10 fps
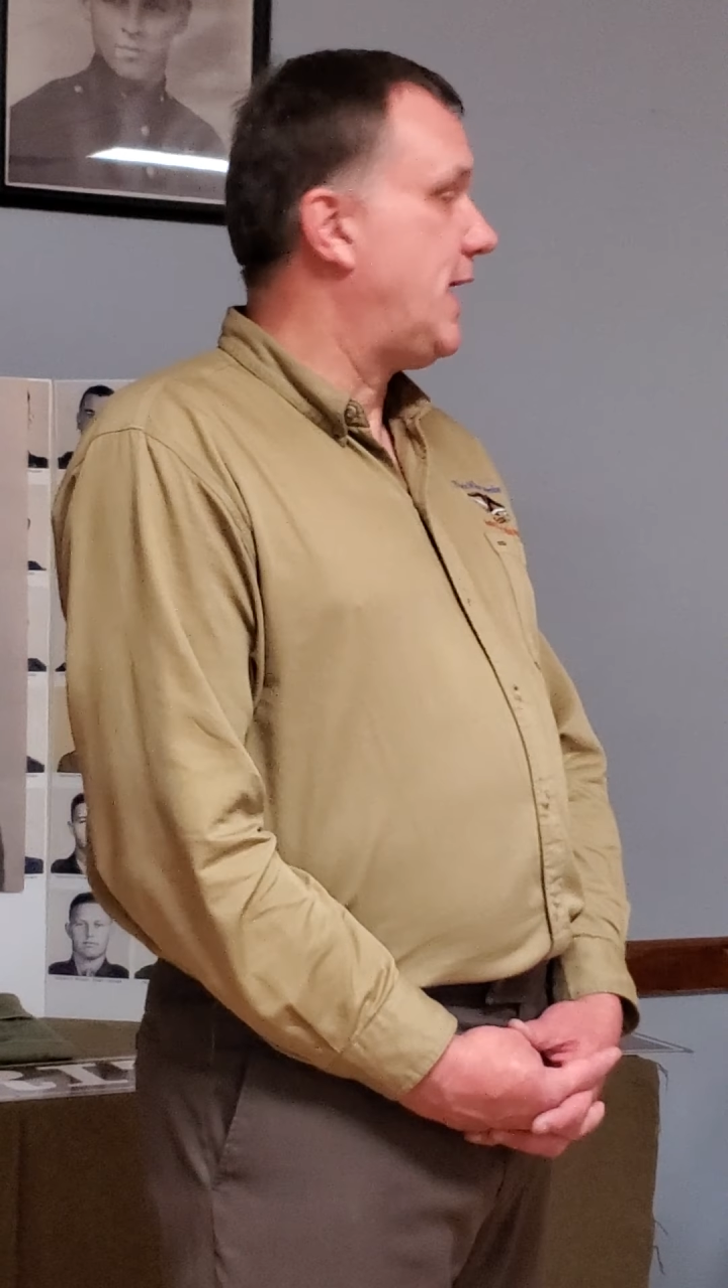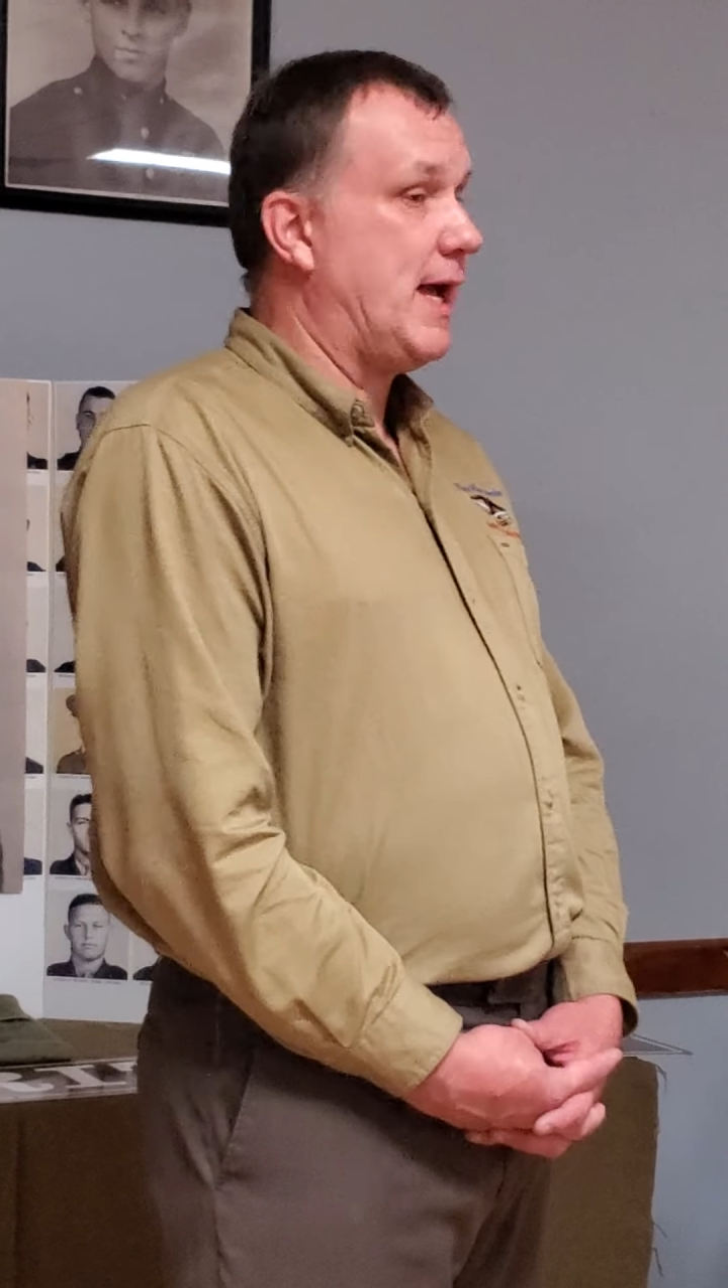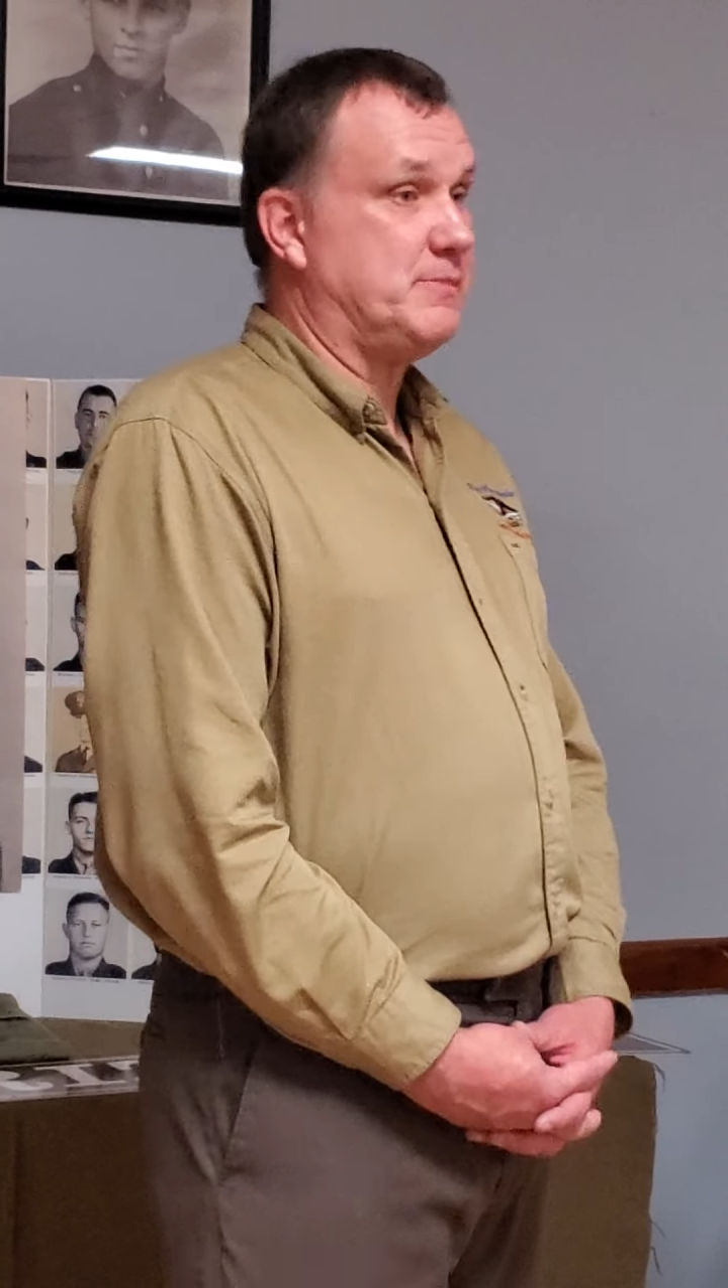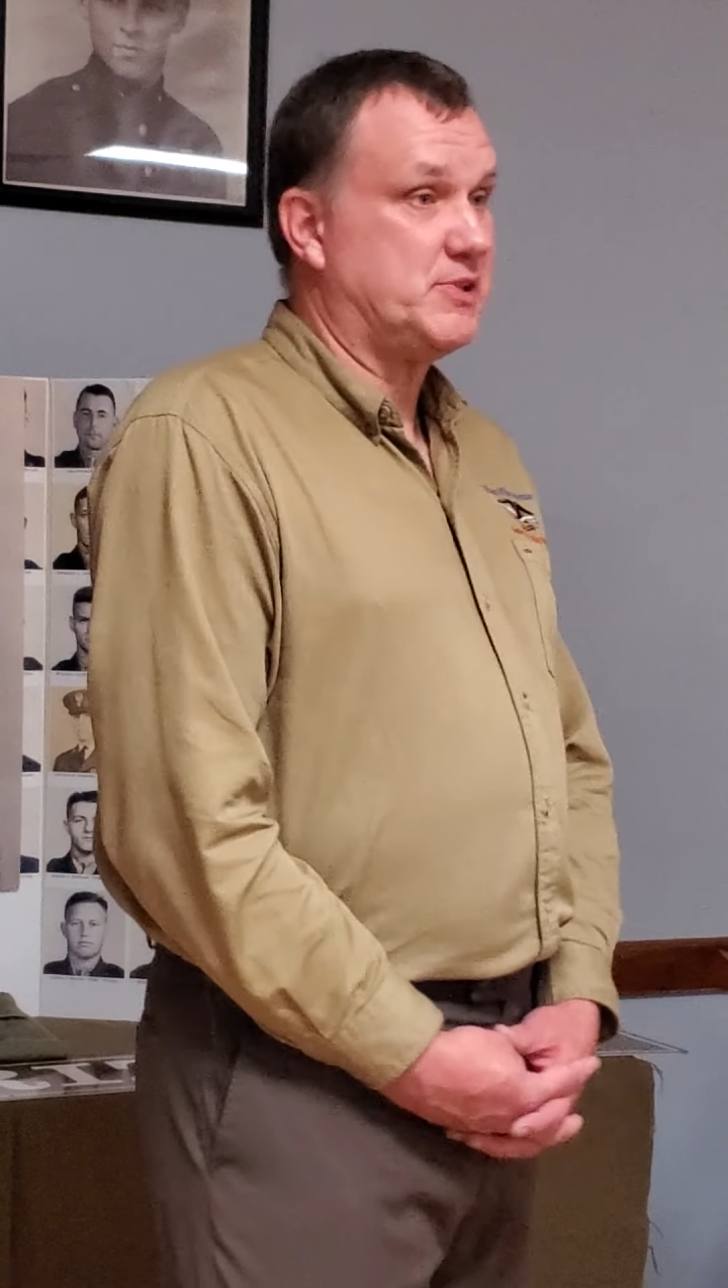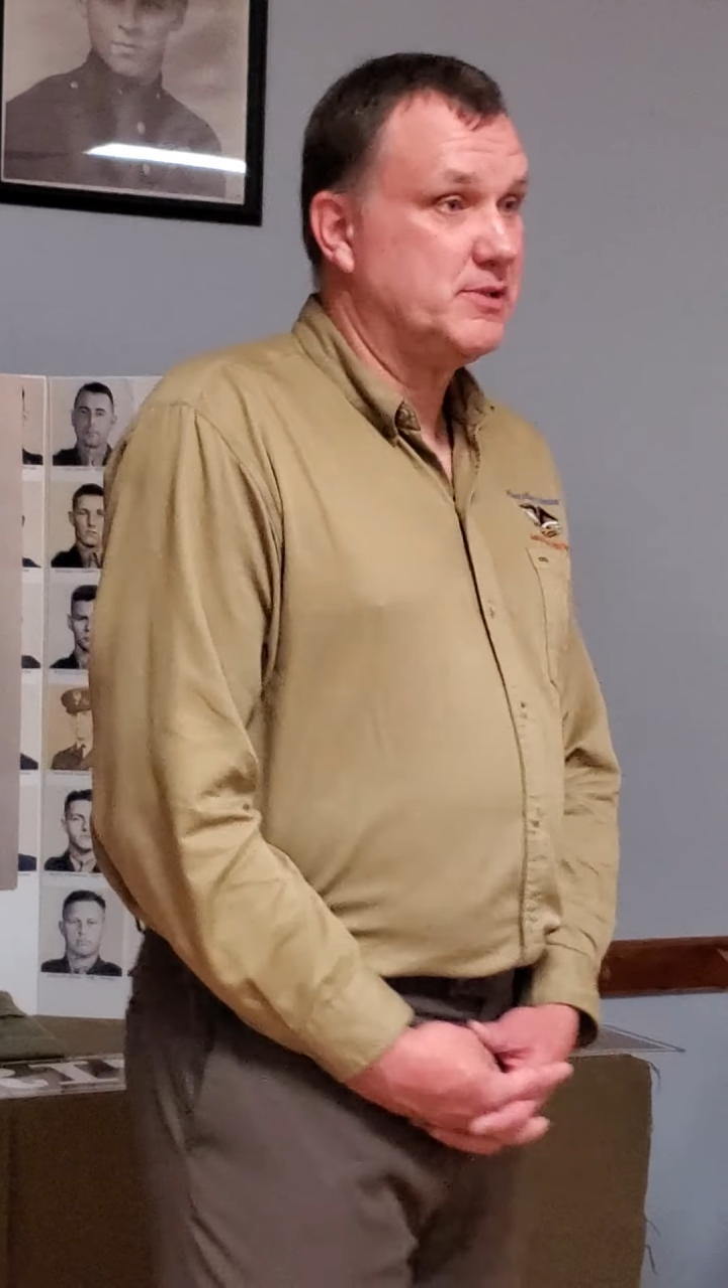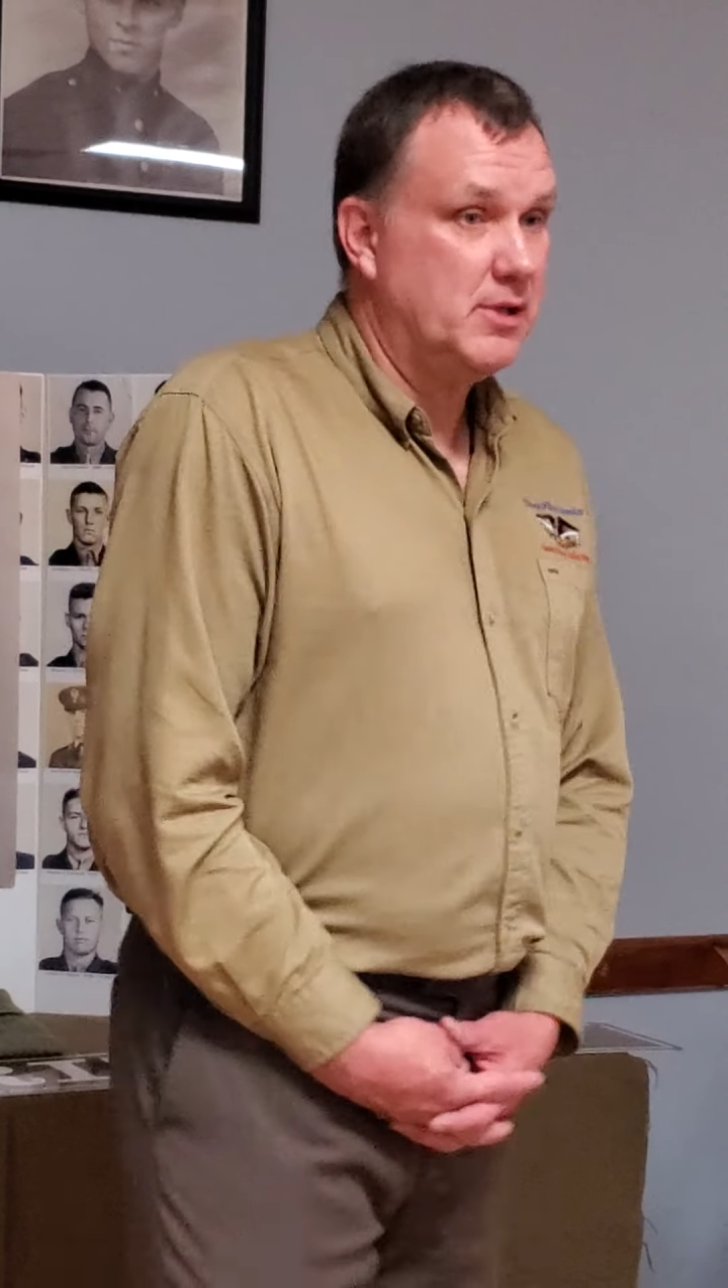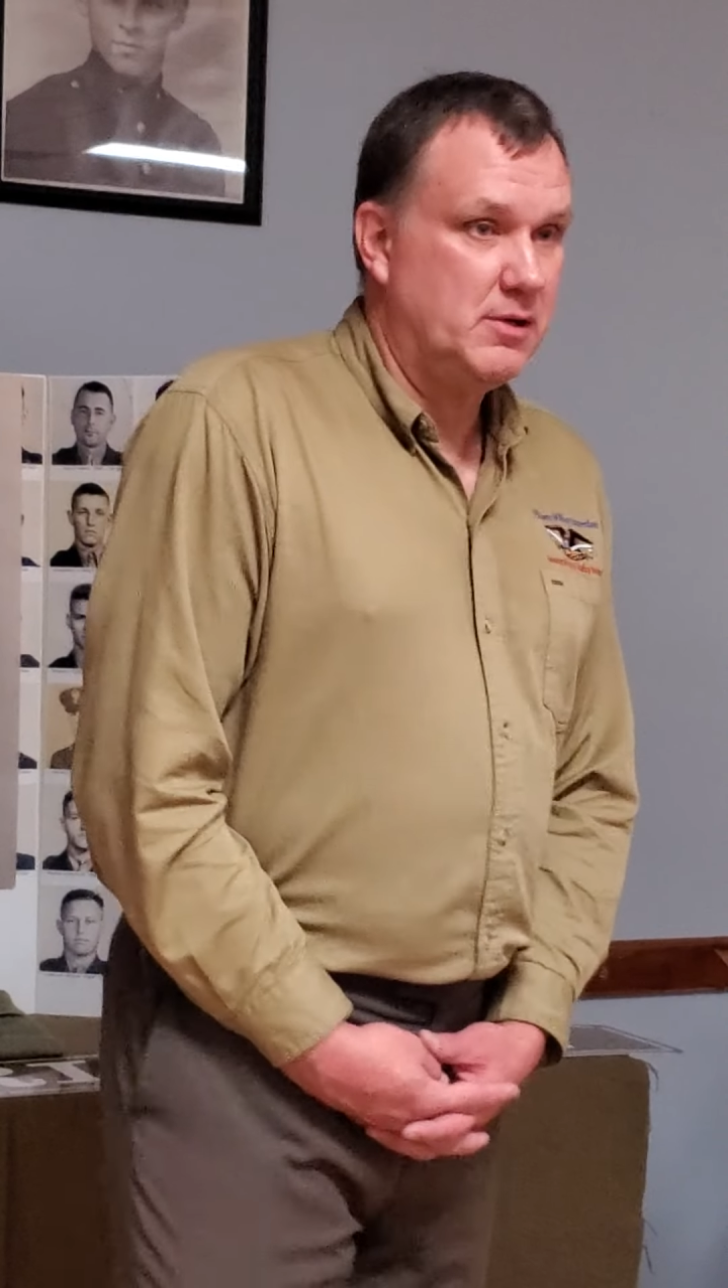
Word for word: camps.